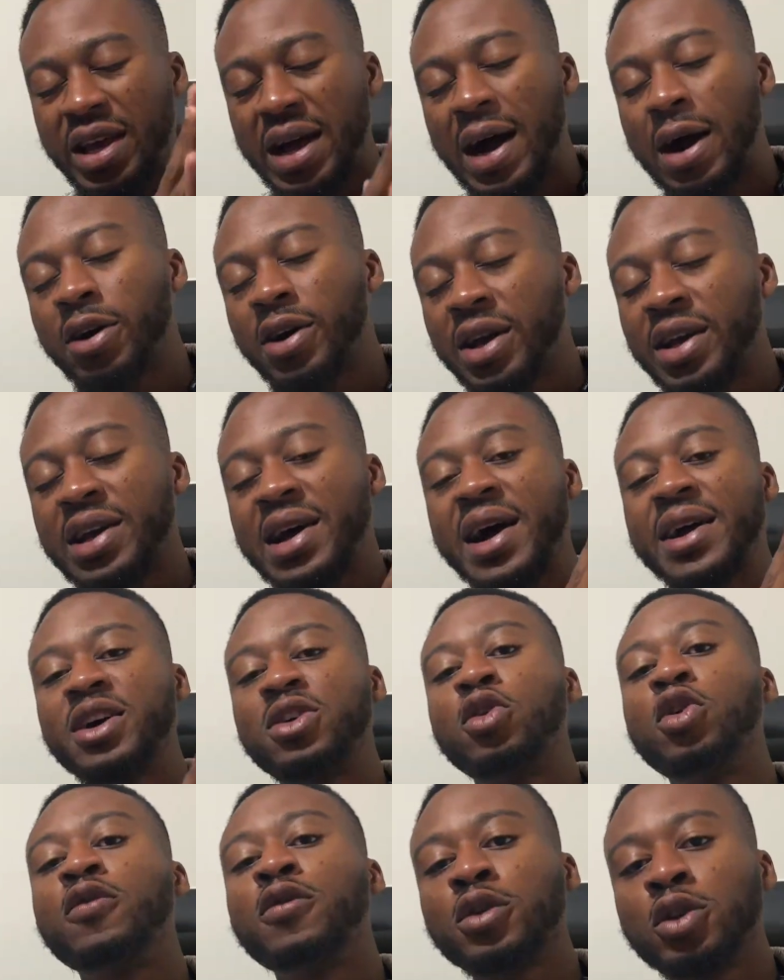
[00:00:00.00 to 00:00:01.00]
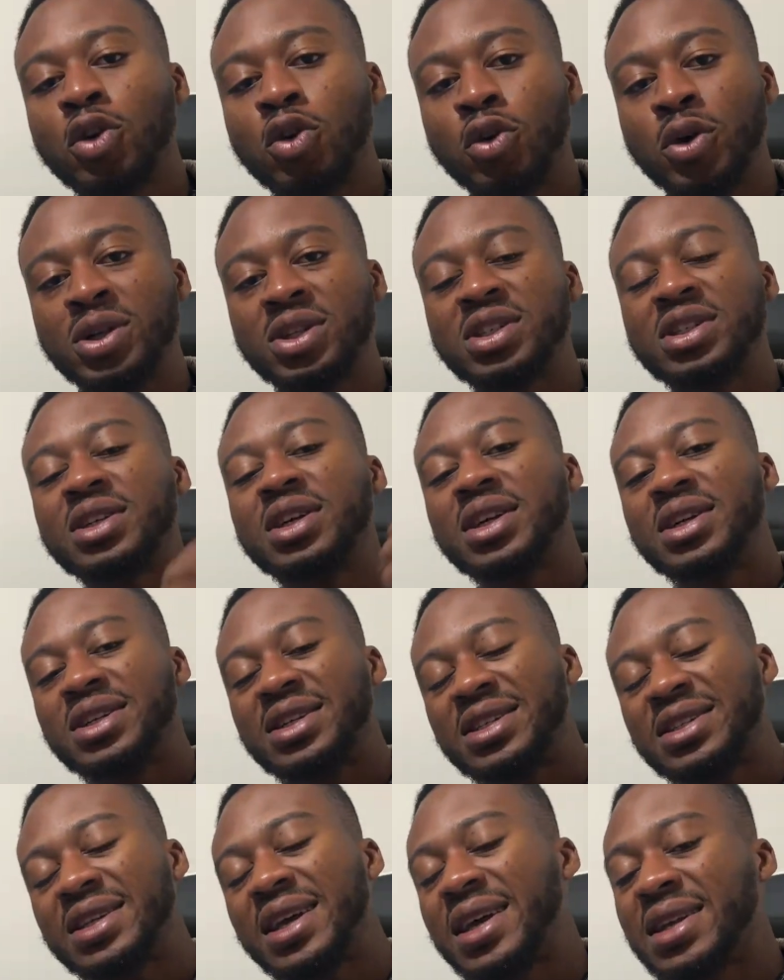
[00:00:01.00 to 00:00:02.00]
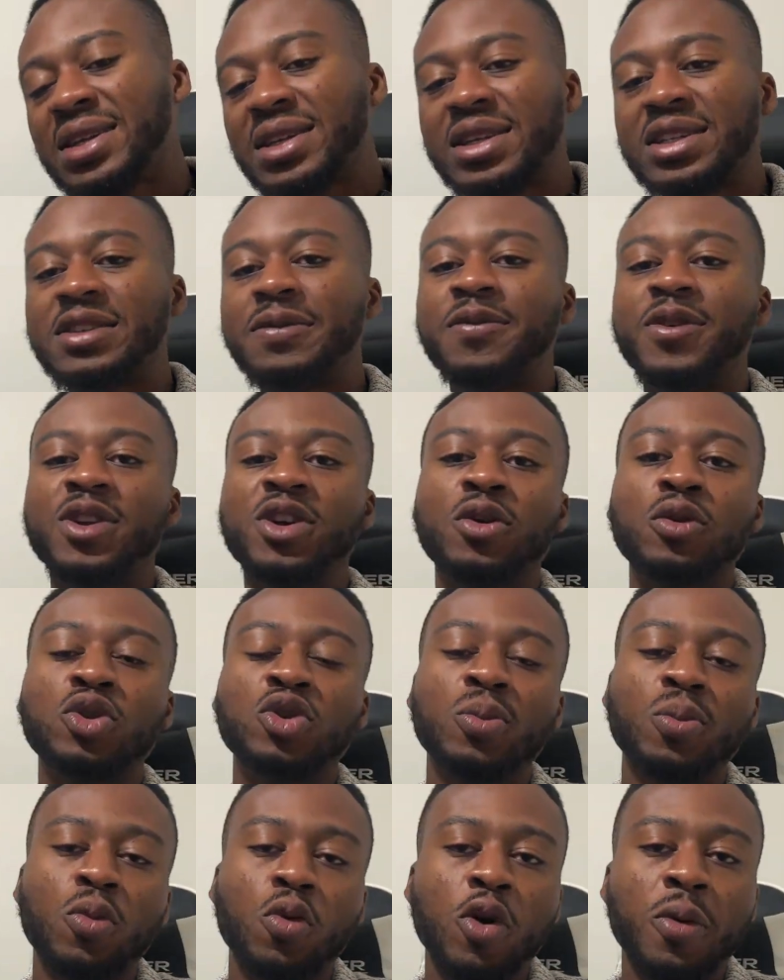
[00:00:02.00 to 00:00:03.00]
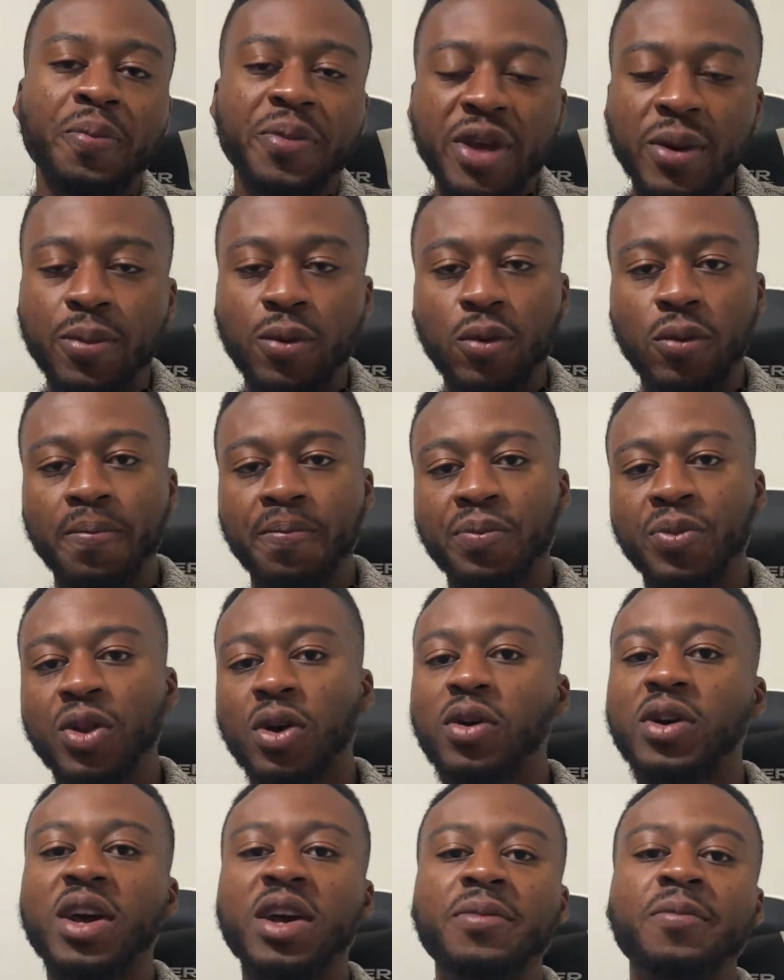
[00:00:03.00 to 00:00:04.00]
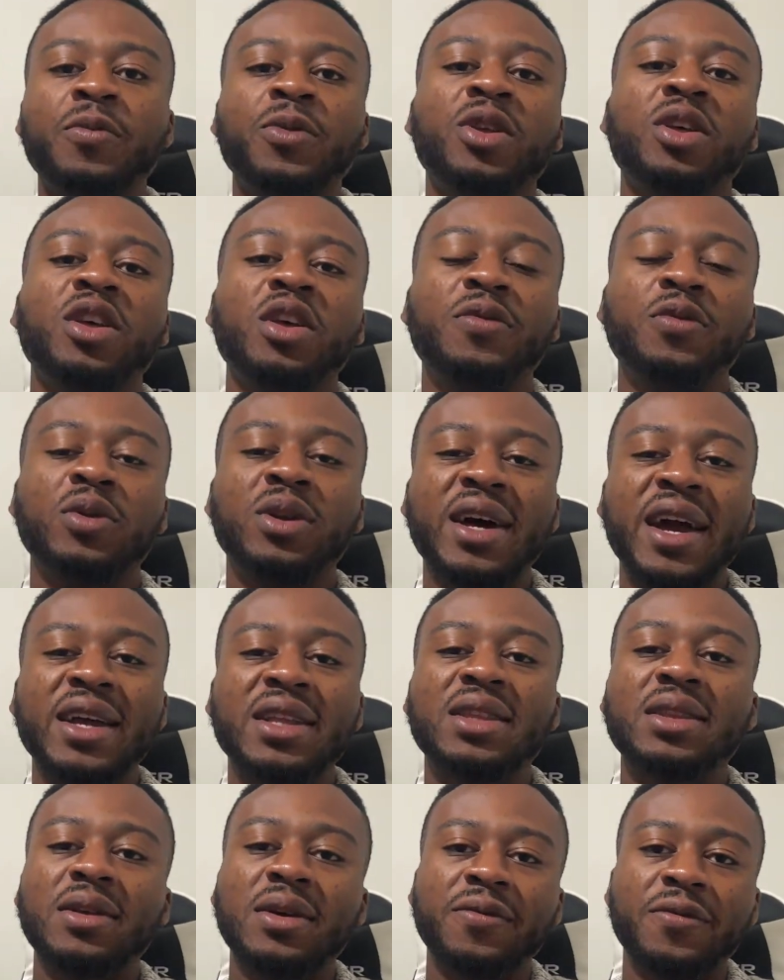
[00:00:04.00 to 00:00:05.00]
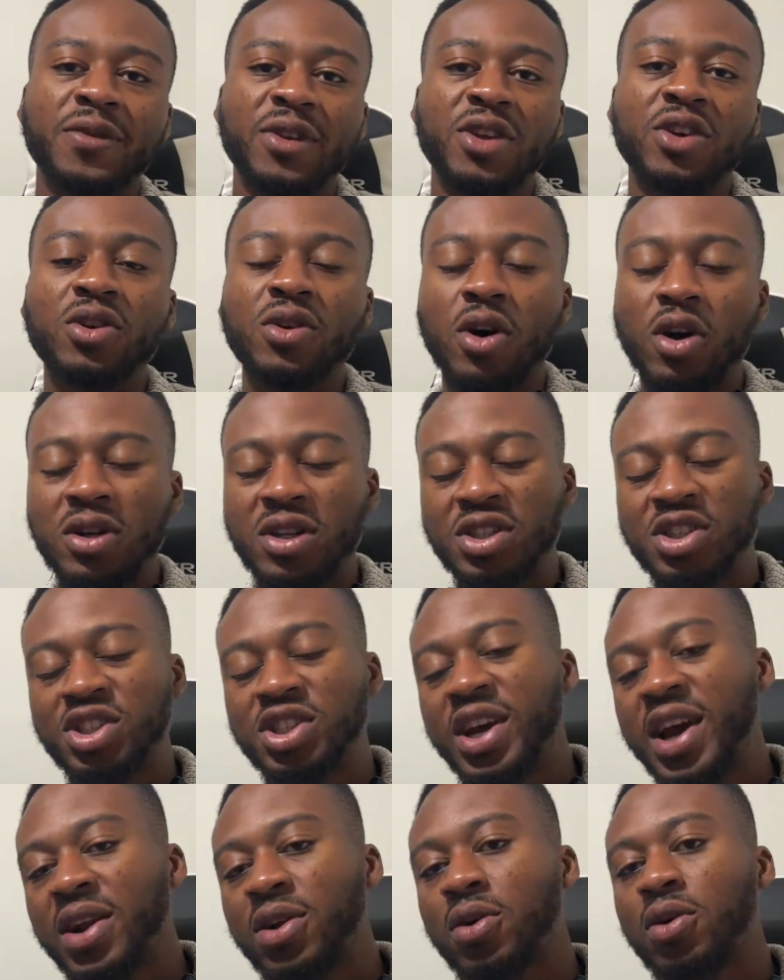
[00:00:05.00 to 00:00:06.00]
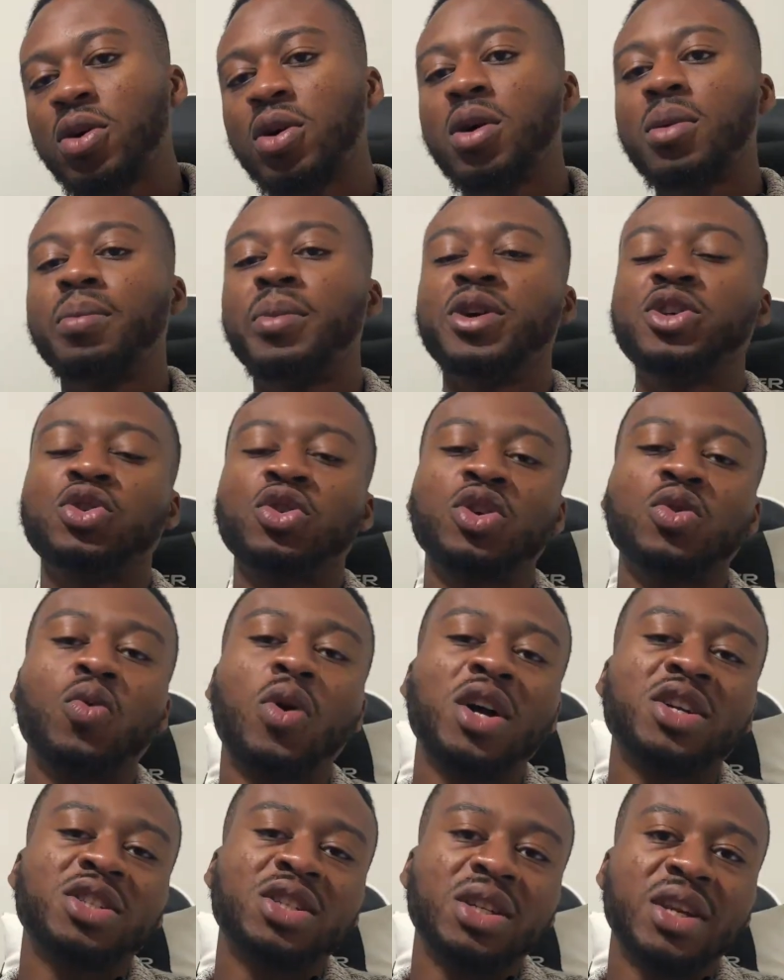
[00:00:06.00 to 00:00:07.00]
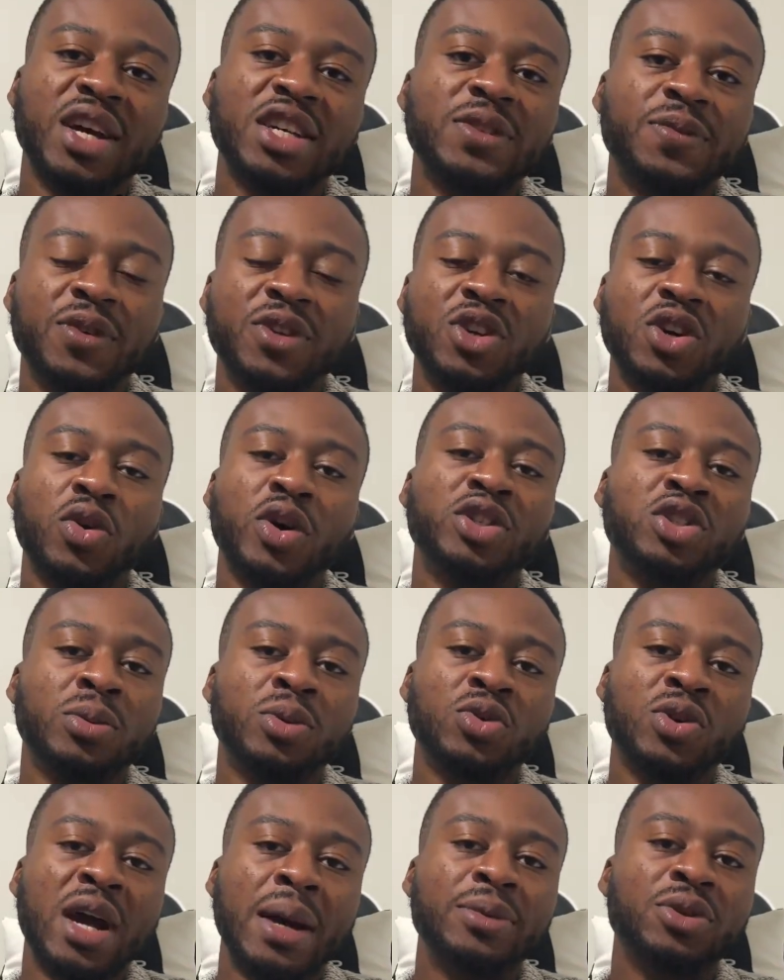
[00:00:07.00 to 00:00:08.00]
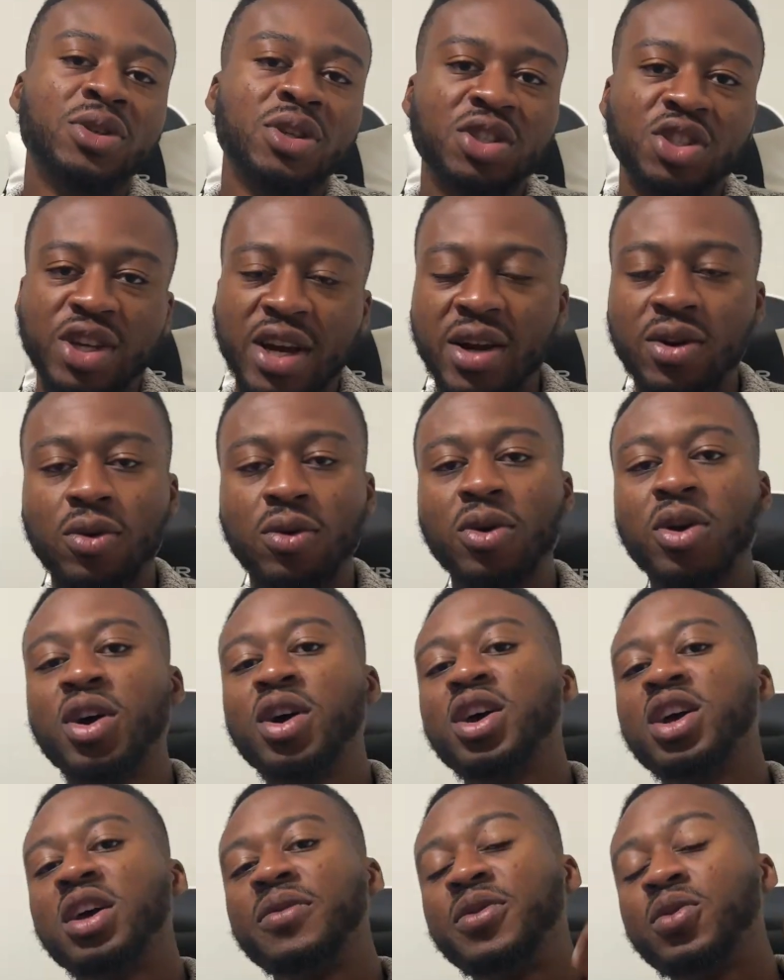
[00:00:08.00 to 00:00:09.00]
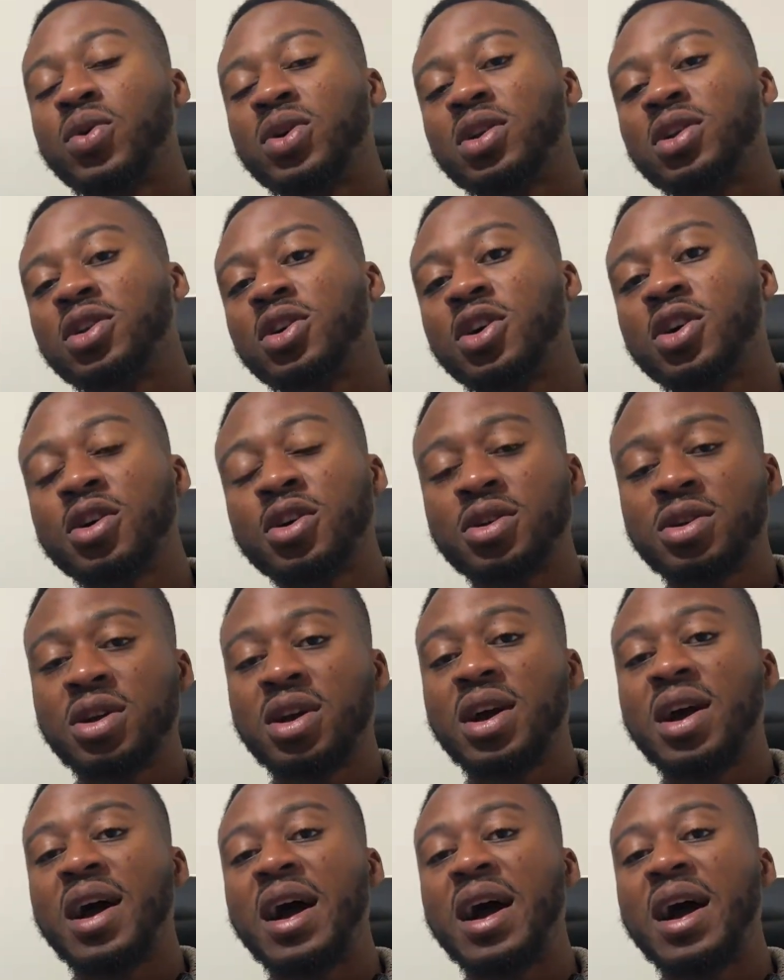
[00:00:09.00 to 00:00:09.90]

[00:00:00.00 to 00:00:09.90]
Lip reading: our AI overlords, send this video to more people. Okay? If you like a video on this channel, make sure you watch the next video and subscribe to the channel. If you want to learn